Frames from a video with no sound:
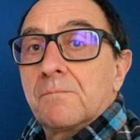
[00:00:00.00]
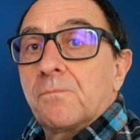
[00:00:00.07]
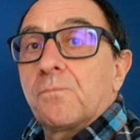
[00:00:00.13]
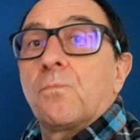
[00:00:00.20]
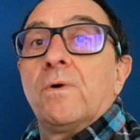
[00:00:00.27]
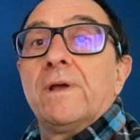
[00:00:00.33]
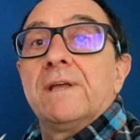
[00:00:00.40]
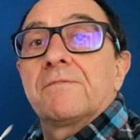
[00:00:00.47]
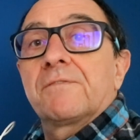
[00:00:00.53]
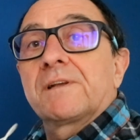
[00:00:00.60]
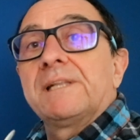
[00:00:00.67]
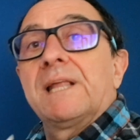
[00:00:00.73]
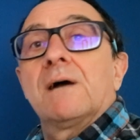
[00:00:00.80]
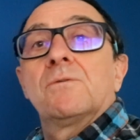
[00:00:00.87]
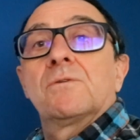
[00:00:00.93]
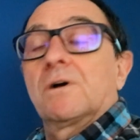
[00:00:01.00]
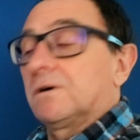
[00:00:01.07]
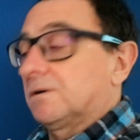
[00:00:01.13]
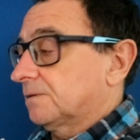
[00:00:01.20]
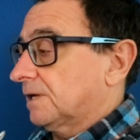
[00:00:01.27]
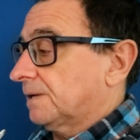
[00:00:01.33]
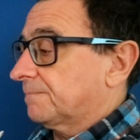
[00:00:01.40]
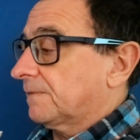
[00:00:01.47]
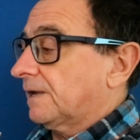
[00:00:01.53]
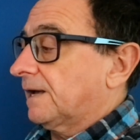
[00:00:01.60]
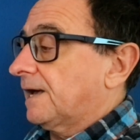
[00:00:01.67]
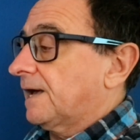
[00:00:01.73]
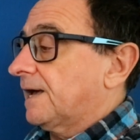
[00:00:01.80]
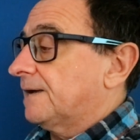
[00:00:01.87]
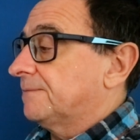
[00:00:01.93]
we have now got
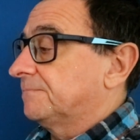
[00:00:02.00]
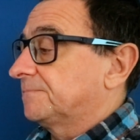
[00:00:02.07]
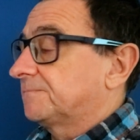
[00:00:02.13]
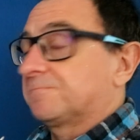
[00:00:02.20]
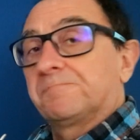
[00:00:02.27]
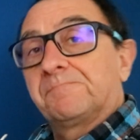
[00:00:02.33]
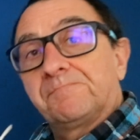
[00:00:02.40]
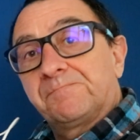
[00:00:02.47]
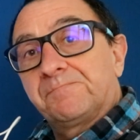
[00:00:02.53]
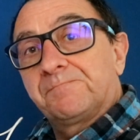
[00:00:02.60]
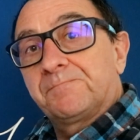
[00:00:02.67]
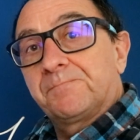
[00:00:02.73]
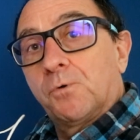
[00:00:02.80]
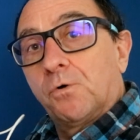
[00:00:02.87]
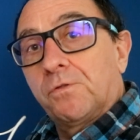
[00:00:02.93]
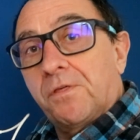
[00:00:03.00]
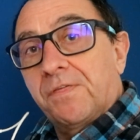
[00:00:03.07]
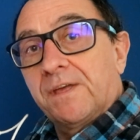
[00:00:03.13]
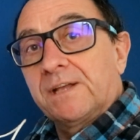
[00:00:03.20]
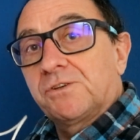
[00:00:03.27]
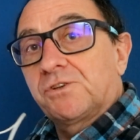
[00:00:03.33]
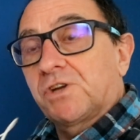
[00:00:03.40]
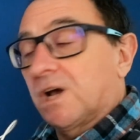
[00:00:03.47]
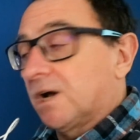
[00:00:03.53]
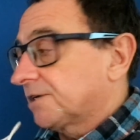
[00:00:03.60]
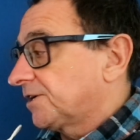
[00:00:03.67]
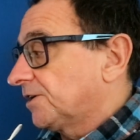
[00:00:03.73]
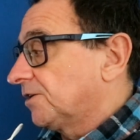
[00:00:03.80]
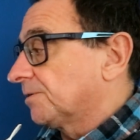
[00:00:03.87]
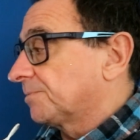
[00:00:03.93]
other things
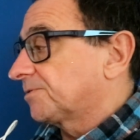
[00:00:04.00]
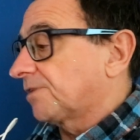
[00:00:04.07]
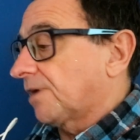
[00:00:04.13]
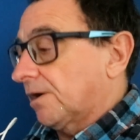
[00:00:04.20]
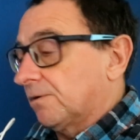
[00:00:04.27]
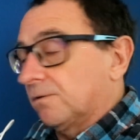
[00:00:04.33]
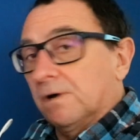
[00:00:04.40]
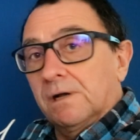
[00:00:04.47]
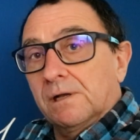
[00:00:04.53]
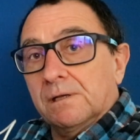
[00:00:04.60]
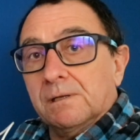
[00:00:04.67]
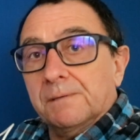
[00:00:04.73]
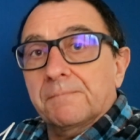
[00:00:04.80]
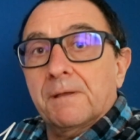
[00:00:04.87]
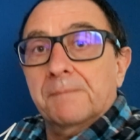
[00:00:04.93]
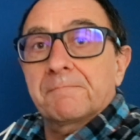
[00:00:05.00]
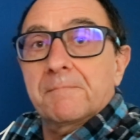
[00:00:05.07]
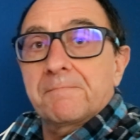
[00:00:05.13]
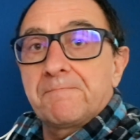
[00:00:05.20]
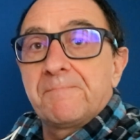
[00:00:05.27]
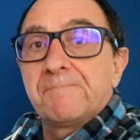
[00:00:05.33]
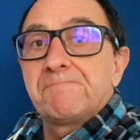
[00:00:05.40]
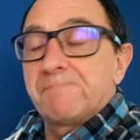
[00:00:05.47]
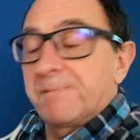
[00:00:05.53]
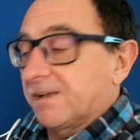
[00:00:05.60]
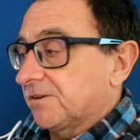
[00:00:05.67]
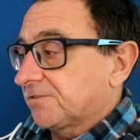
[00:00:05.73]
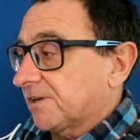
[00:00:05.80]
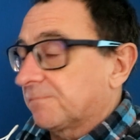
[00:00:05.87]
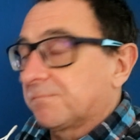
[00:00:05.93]
charging up. So
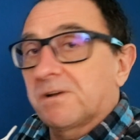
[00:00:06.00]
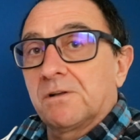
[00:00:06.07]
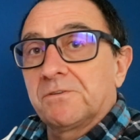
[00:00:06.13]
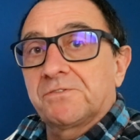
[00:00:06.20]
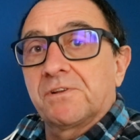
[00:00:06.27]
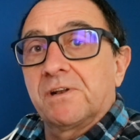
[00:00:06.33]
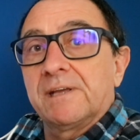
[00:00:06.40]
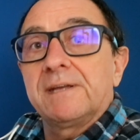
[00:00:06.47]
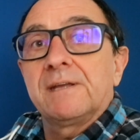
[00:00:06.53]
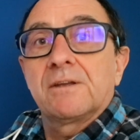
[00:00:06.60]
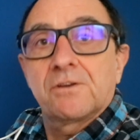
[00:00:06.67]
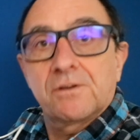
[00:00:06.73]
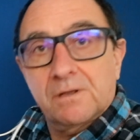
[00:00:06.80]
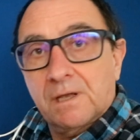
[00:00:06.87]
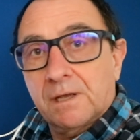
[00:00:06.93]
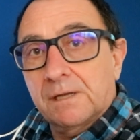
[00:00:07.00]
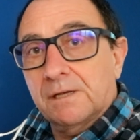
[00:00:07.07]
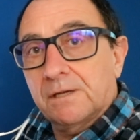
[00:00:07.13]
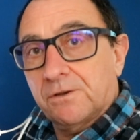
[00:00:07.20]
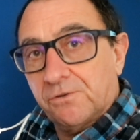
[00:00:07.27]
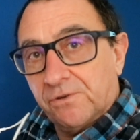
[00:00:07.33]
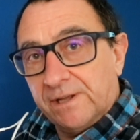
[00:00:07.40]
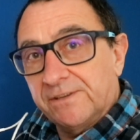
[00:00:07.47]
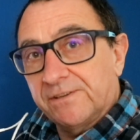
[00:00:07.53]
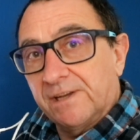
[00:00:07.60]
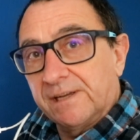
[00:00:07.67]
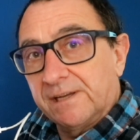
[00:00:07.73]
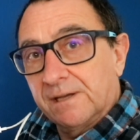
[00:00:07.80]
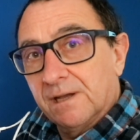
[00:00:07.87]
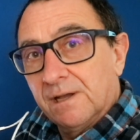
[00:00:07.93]
because I'm constantly
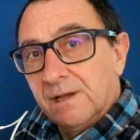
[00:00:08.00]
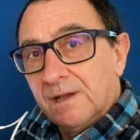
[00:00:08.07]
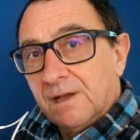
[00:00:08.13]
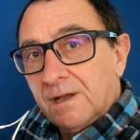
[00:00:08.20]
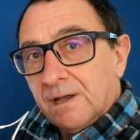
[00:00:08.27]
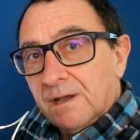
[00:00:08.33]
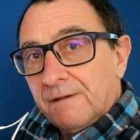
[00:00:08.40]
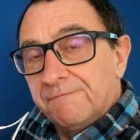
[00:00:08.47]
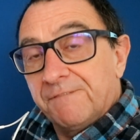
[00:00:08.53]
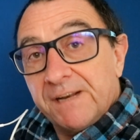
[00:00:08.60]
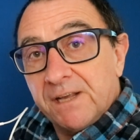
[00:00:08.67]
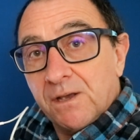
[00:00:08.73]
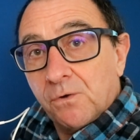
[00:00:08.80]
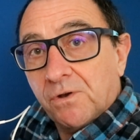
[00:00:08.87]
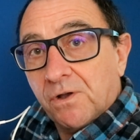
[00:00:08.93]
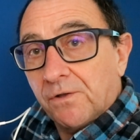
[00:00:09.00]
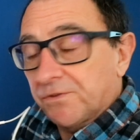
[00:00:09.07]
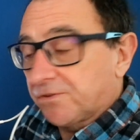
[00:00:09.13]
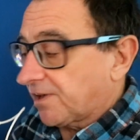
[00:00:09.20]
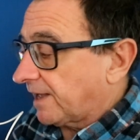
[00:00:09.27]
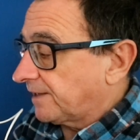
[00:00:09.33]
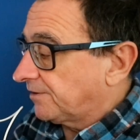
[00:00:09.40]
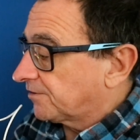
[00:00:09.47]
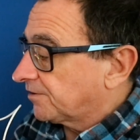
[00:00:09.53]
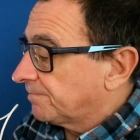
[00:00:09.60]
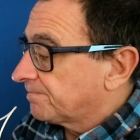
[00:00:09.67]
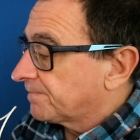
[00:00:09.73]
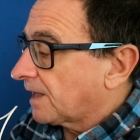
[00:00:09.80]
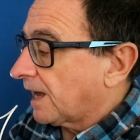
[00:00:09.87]
creating video content,